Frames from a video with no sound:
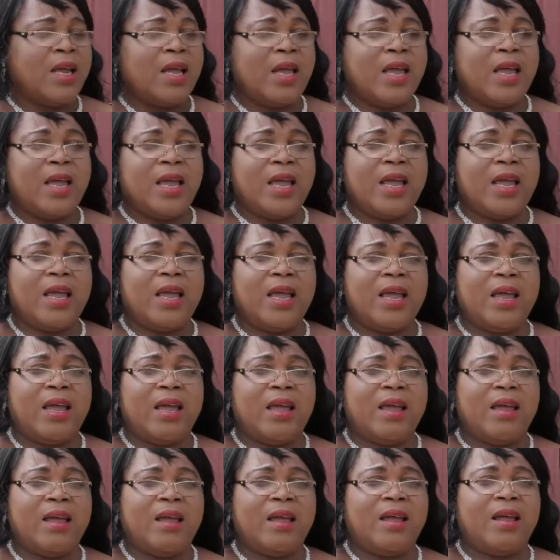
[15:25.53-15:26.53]

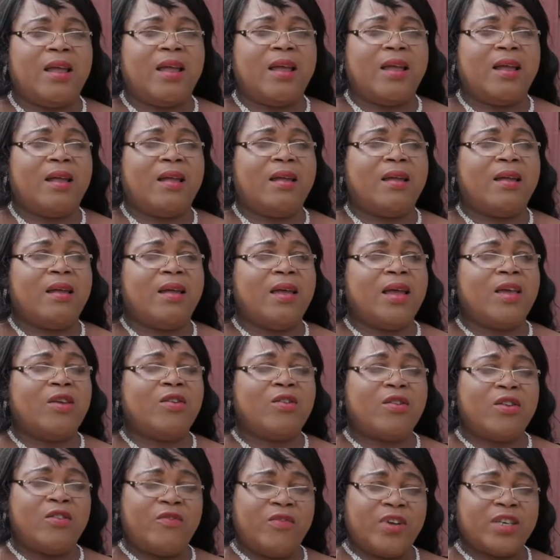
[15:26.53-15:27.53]
a
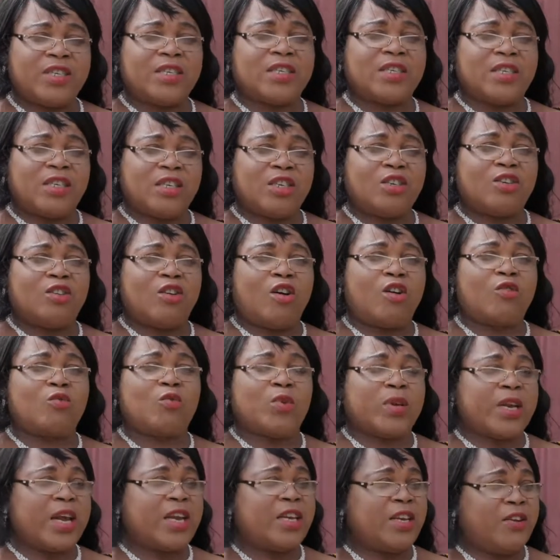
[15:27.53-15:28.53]
university don
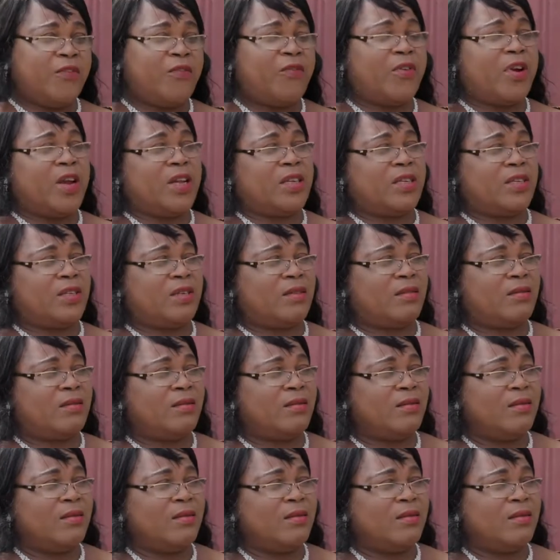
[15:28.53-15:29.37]
with a difference.